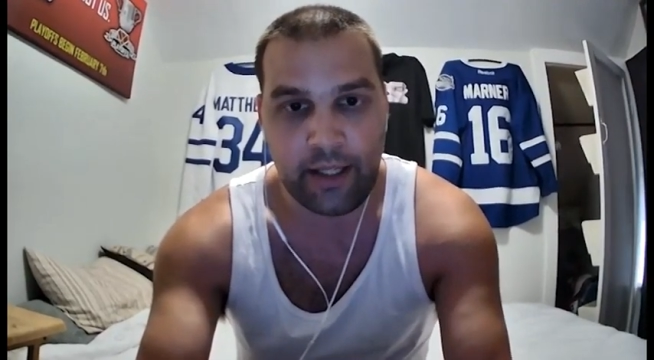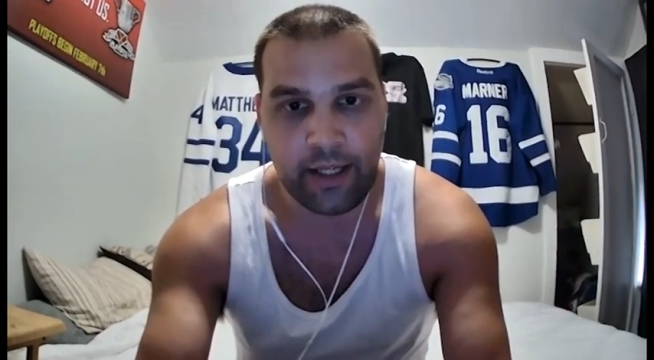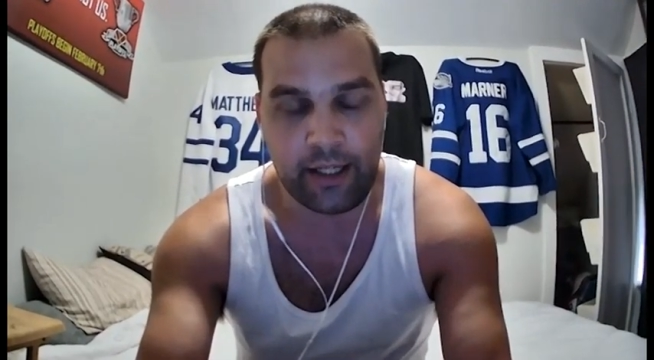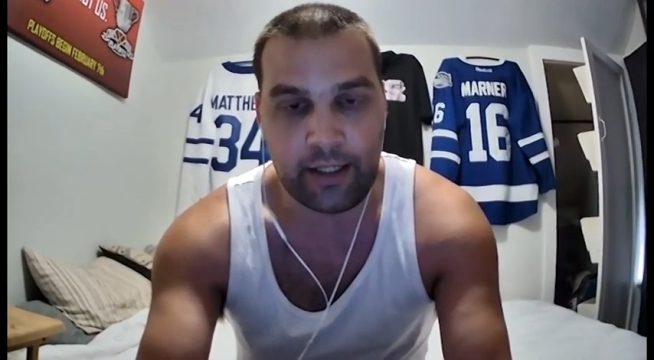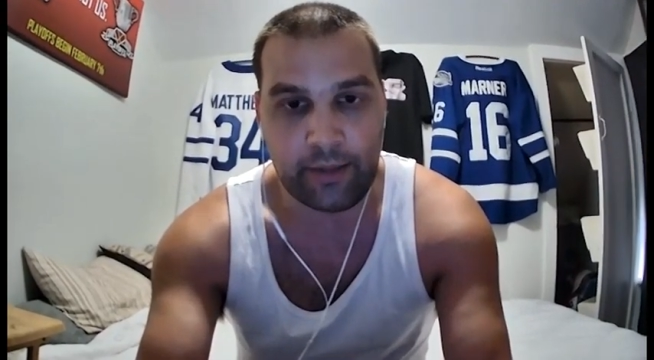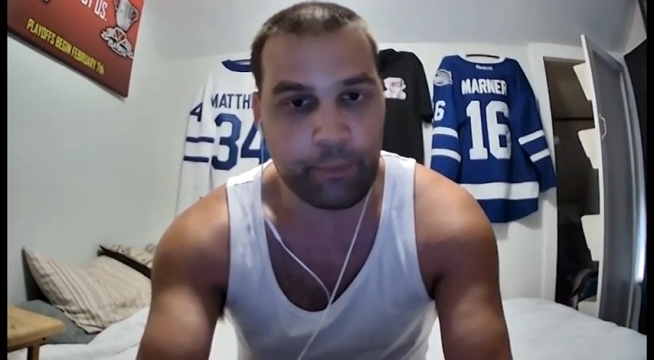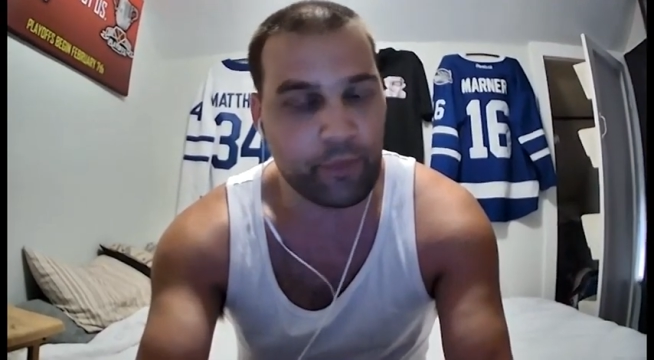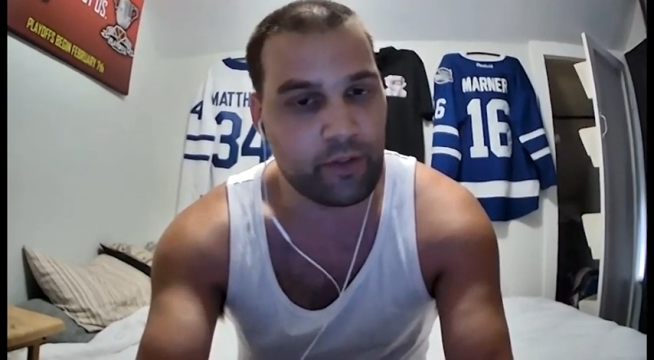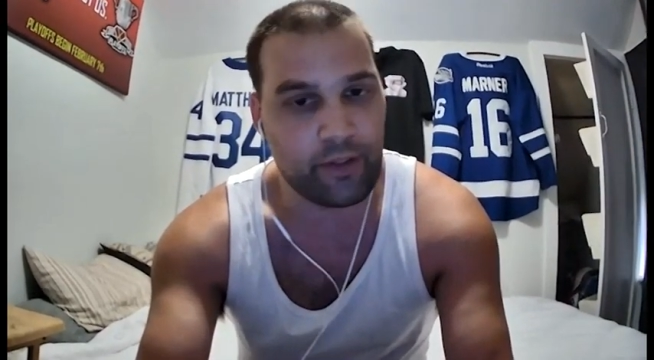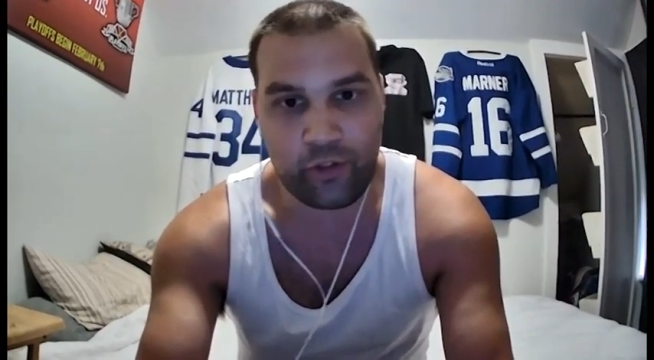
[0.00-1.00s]
Um,
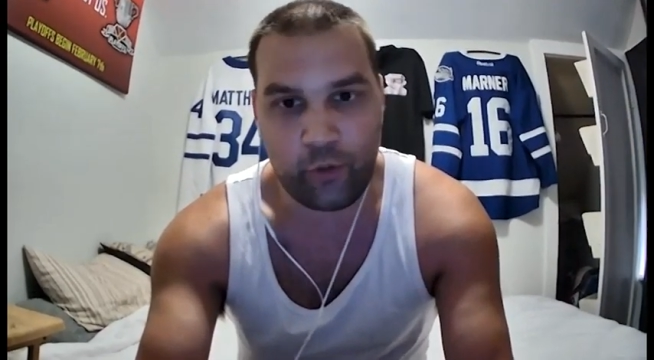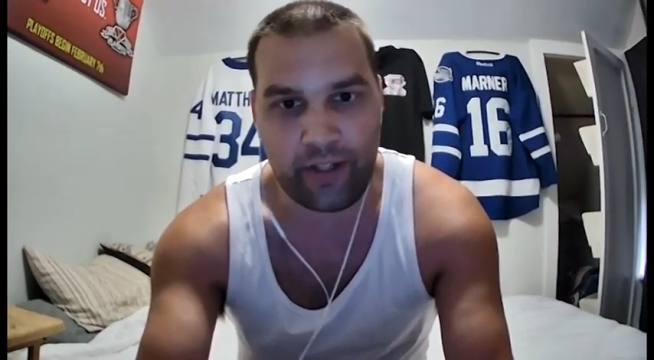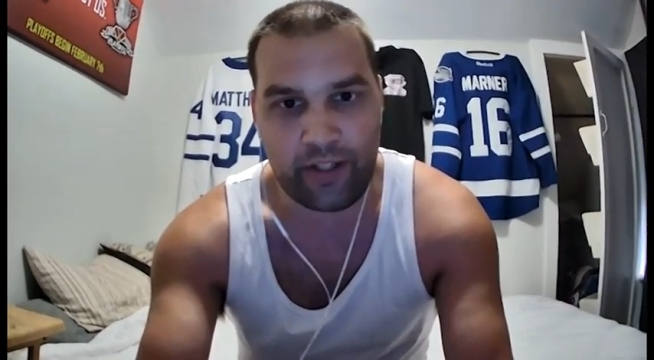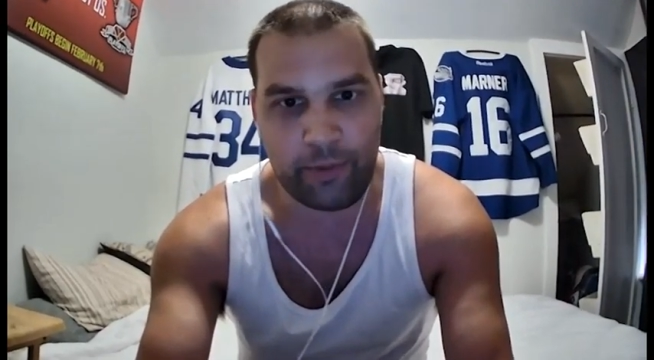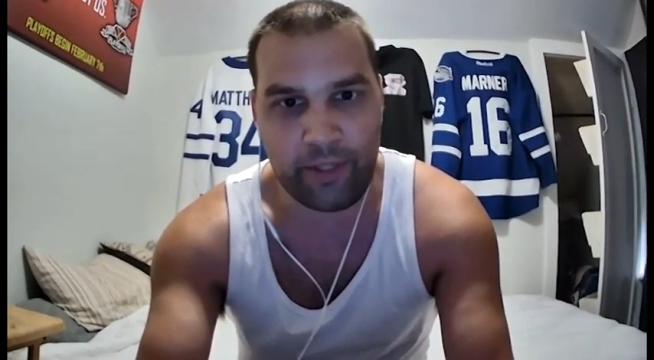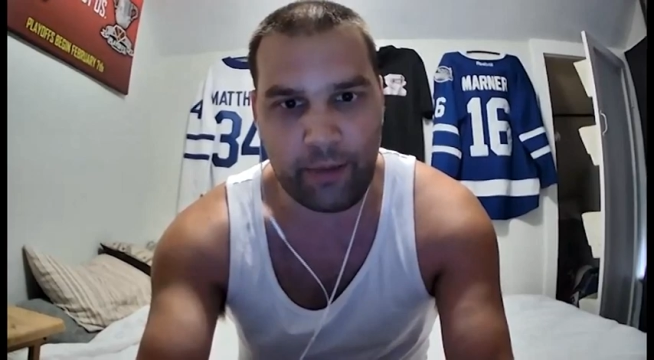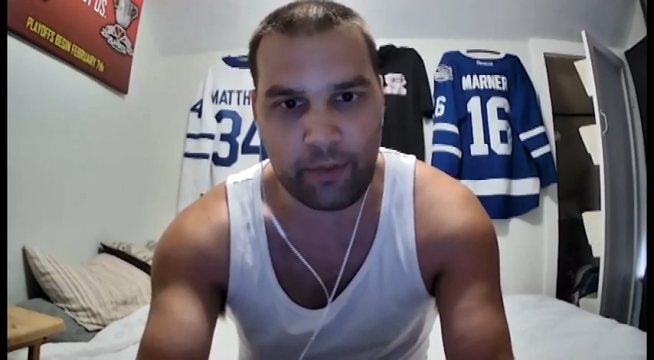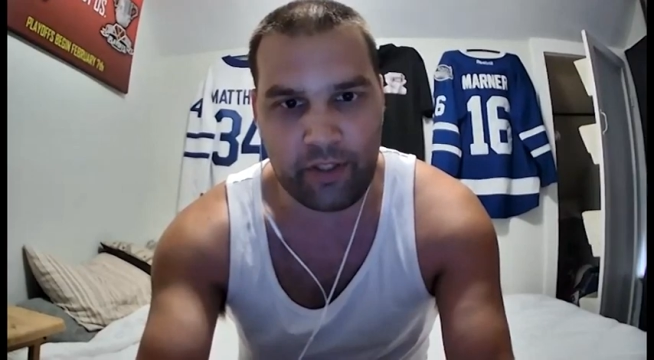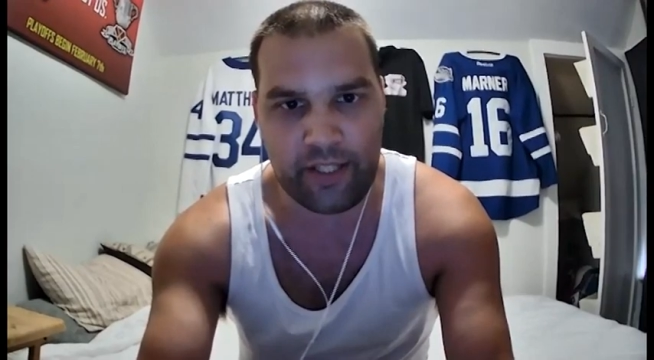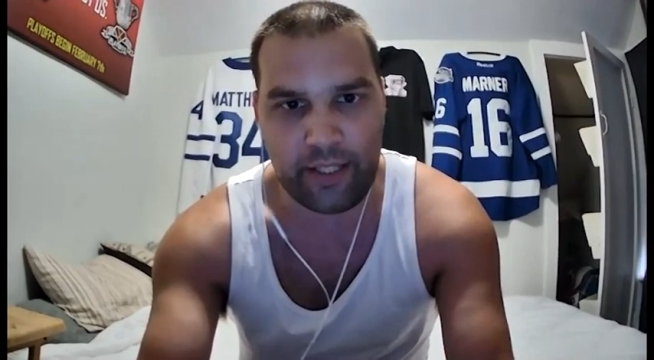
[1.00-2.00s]
it's great to be able
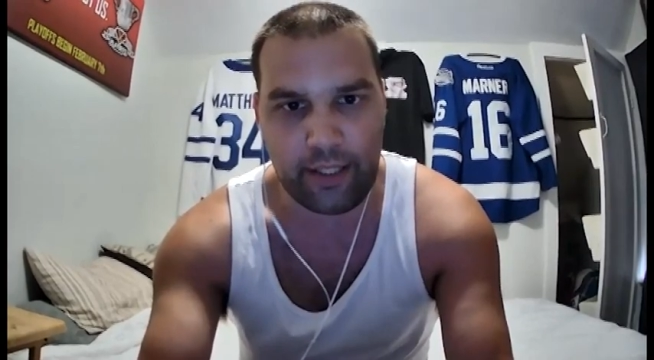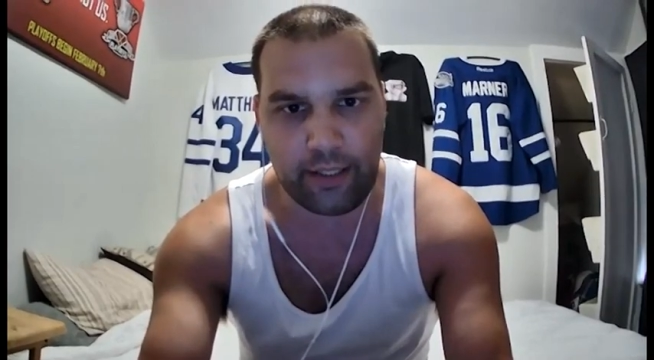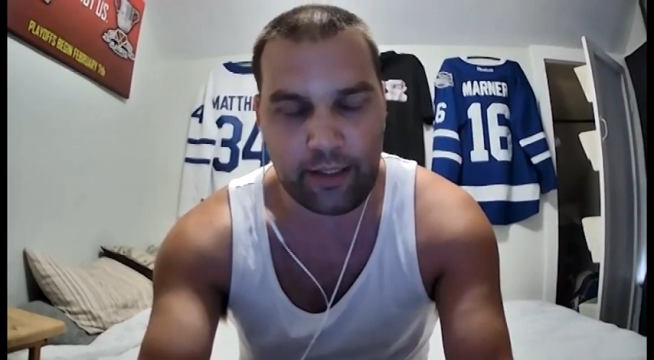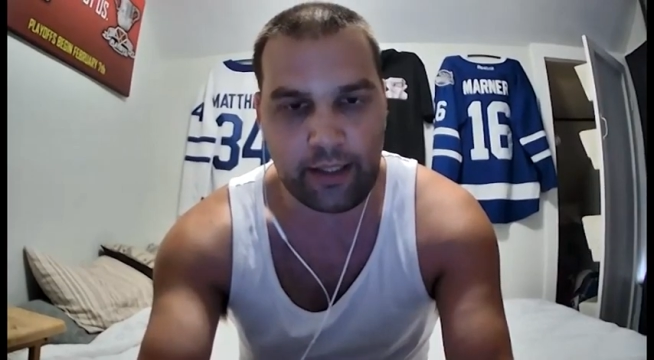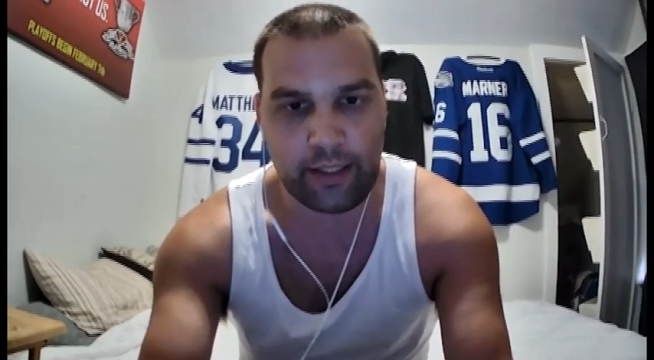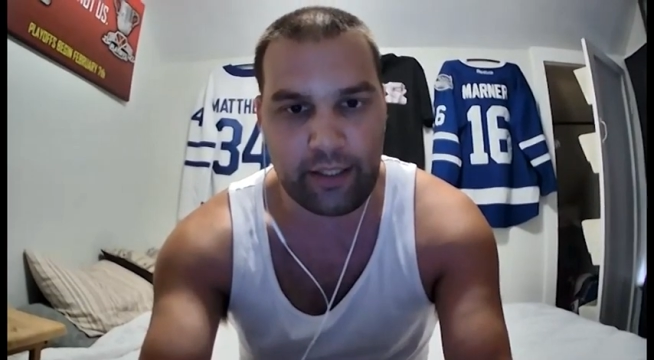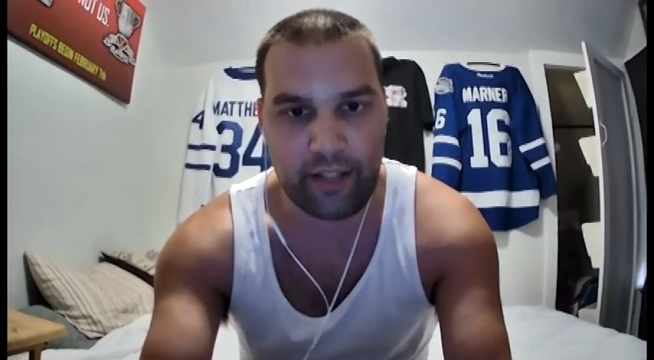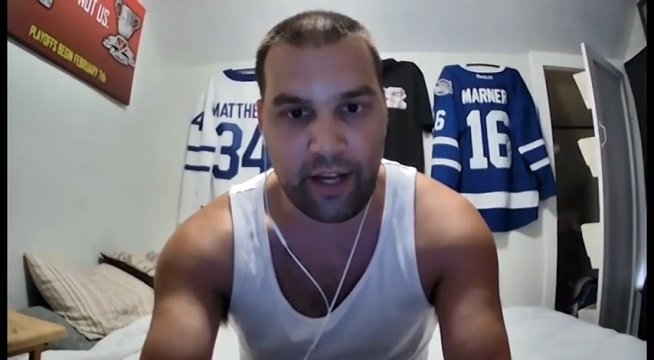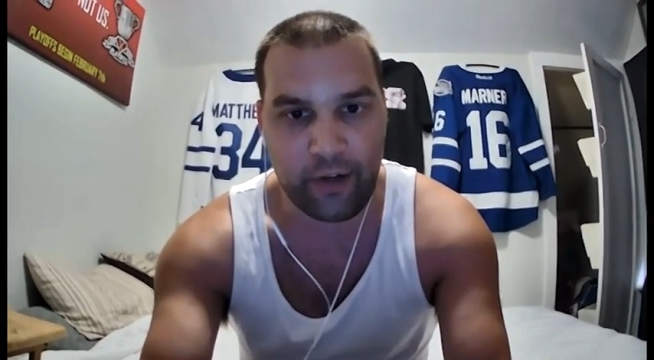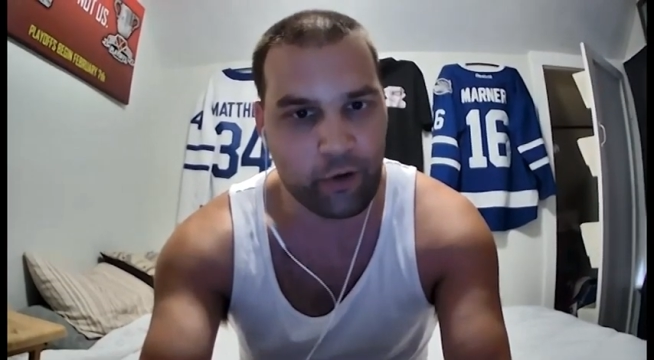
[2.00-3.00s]
to see you. Uh,
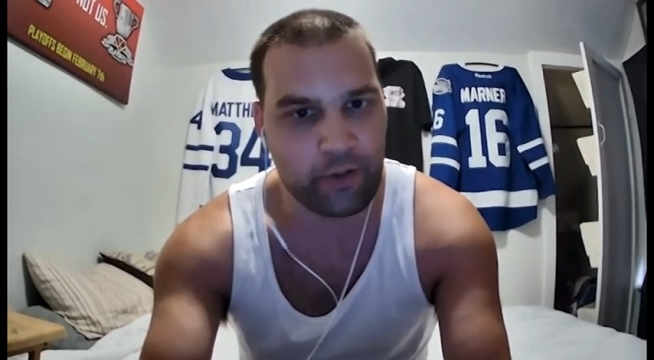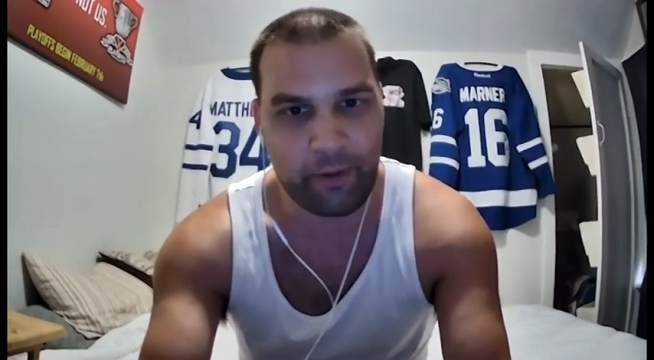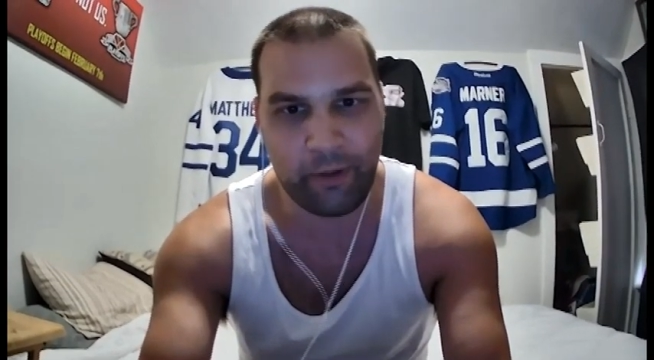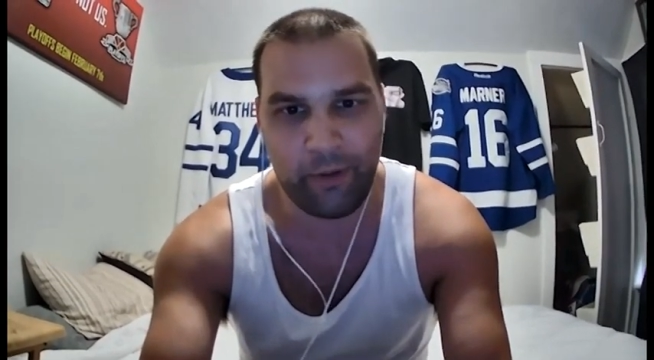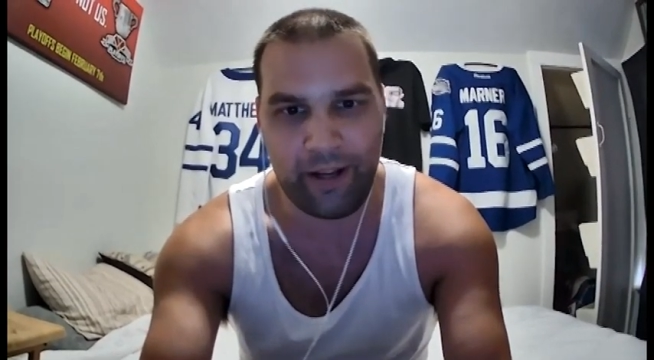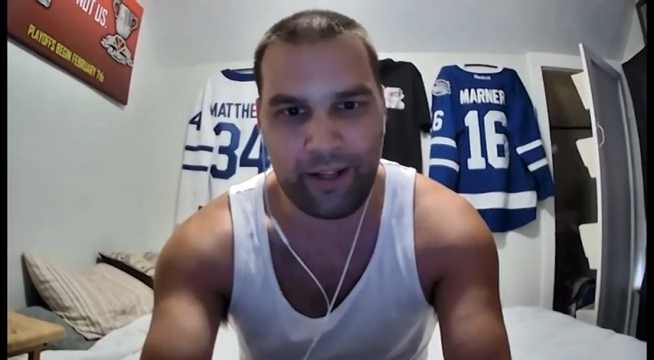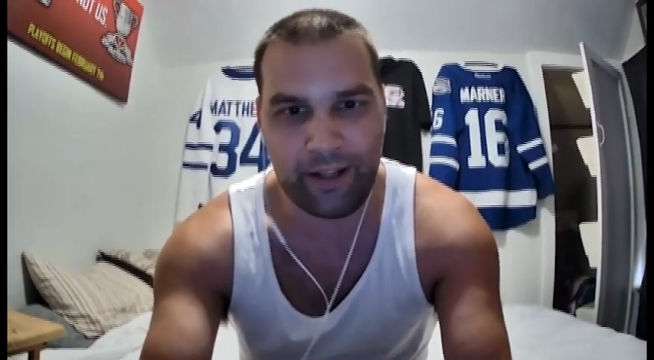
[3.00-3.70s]
I know it's been a while.